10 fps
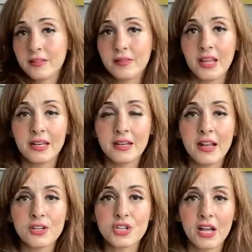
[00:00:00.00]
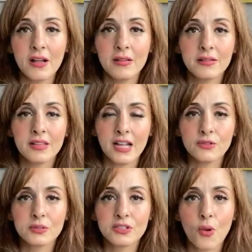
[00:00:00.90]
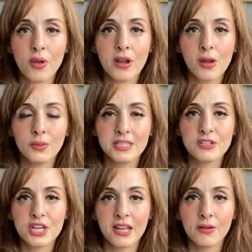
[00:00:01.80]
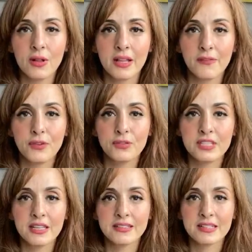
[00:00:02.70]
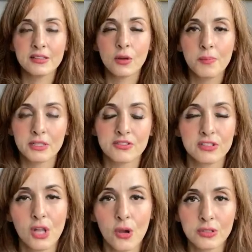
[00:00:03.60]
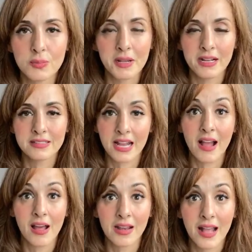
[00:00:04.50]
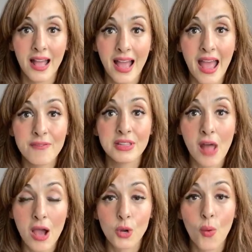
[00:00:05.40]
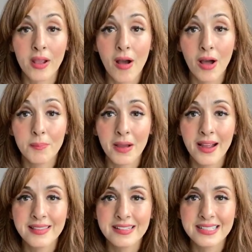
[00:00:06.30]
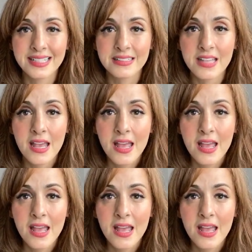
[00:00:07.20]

in a nutshell, that's what's going on with the channel. If you see it's a little bit slow, it's because I have a lot going on behind the scenes.